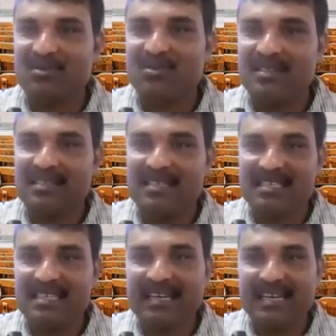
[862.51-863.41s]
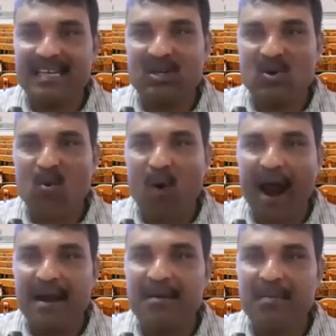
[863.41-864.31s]
So this is equal to
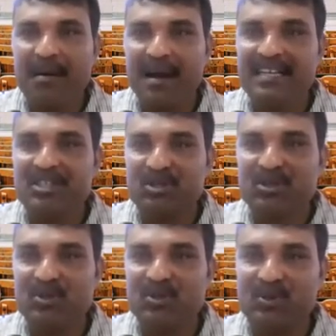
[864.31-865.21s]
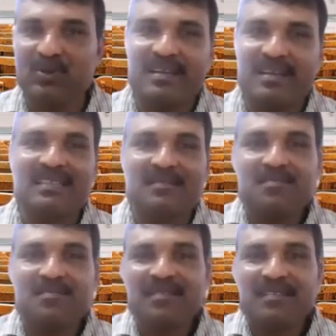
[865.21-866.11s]
1 by 2, right?
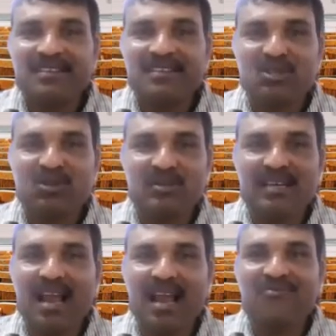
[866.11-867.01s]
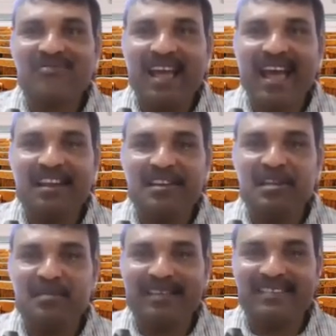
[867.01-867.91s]
So the left hand
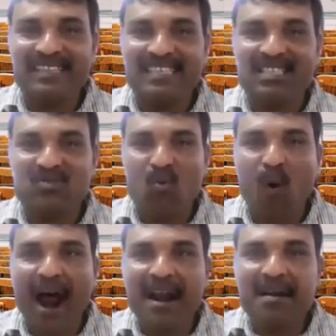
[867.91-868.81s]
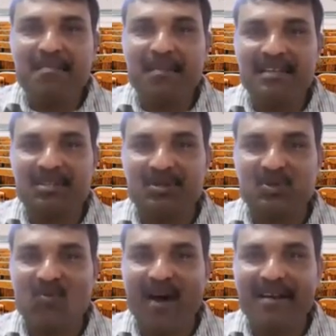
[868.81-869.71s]
limit is 1 by 2.
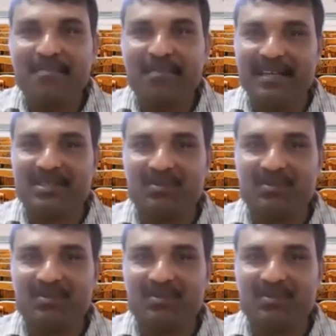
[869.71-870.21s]
1 by 2.